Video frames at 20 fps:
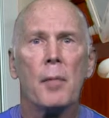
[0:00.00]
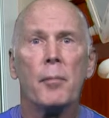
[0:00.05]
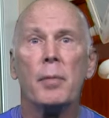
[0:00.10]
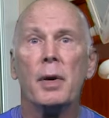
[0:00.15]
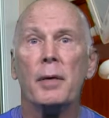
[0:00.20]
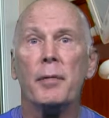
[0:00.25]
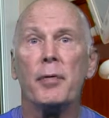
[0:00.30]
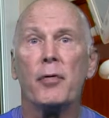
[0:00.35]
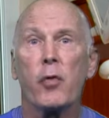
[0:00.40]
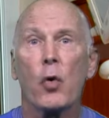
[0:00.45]

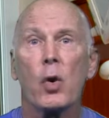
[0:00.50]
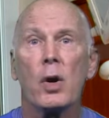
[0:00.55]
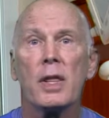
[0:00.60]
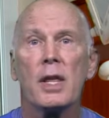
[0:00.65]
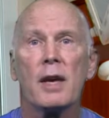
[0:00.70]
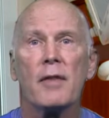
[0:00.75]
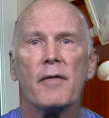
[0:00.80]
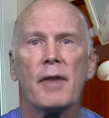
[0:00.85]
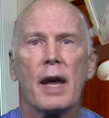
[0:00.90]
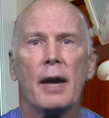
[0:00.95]
But before
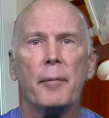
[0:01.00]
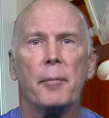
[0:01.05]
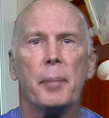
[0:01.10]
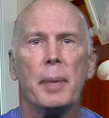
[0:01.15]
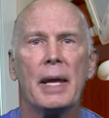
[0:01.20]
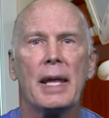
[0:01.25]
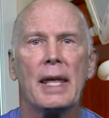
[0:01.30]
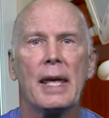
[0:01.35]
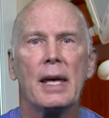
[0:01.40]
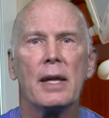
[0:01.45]
the event
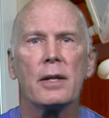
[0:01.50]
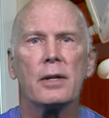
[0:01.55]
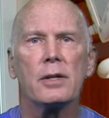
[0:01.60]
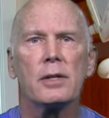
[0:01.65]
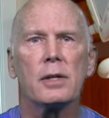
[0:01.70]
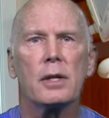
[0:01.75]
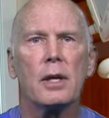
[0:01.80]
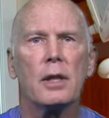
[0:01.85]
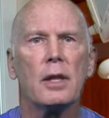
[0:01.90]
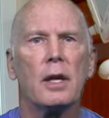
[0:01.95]

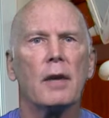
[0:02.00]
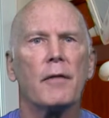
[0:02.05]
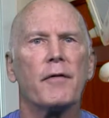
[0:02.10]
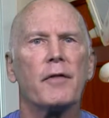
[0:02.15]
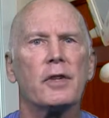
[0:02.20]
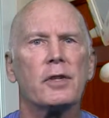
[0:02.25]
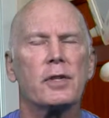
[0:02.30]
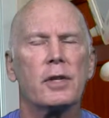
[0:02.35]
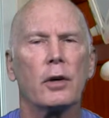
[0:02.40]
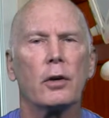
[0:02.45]
begins, the
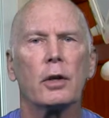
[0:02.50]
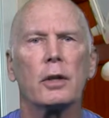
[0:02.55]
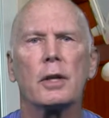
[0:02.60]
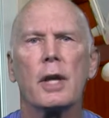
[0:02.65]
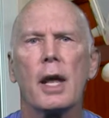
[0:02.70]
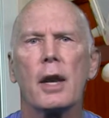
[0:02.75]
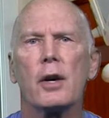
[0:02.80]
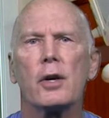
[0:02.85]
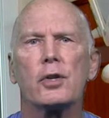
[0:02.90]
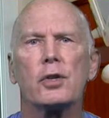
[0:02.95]

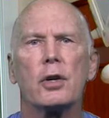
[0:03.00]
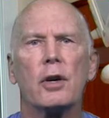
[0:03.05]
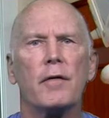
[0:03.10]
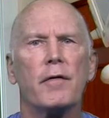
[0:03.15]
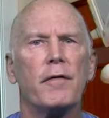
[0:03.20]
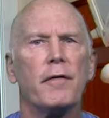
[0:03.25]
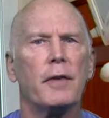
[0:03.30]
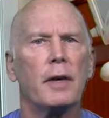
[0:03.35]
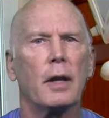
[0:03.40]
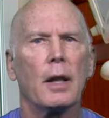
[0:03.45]
facilitator should
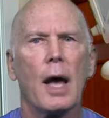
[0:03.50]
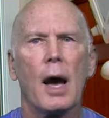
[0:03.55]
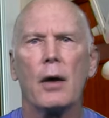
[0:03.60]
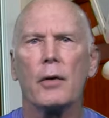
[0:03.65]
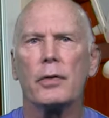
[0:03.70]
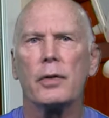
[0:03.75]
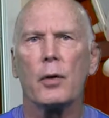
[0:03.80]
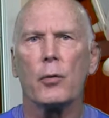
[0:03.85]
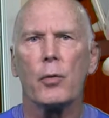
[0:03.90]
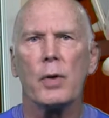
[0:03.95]
fill
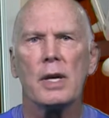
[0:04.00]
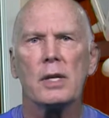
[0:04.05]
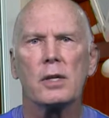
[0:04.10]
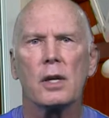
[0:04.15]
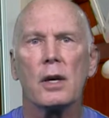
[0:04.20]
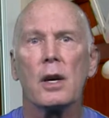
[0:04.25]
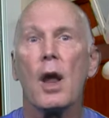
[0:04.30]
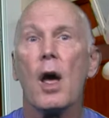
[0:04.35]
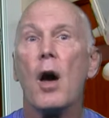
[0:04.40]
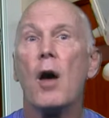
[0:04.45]
out the
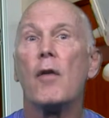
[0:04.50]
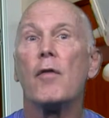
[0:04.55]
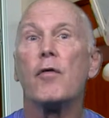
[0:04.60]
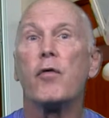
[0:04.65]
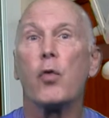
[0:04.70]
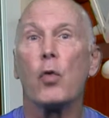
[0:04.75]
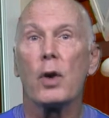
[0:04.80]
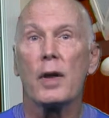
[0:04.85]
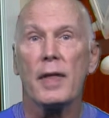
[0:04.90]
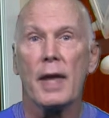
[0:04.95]
reason
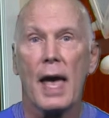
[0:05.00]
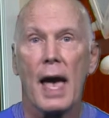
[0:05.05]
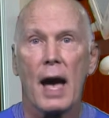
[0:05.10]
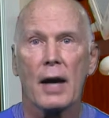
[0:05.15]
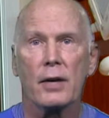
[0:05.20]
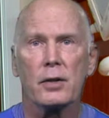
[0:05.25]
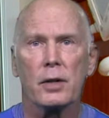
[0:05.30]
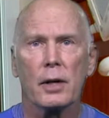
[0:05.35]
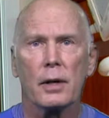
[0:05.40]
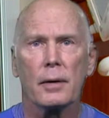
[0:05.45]
for the
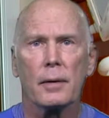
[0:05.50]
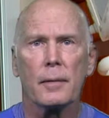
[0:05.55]
action,